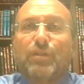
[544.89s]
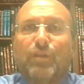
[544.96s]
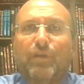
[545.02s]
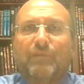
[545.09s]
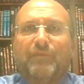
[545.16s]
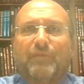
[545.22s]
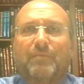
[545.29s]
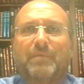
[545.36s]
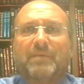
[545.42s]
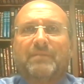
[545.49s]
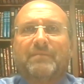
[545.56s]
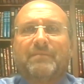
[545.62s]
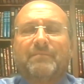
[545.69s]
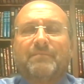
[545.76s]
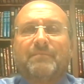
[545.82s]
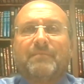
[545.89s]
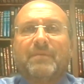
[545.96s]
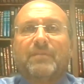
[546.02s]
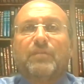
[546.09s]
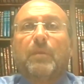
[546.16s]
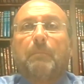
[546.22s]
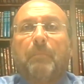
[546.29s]
learn from
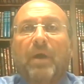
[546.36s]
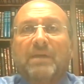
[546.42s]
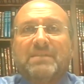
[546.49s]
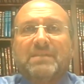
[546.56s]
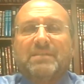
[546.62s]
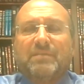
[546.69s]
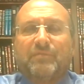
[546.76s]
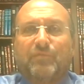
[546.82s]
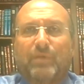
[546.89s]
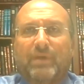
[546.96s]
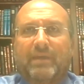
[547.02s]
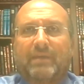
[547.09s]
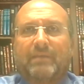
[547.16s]
it, the positive way.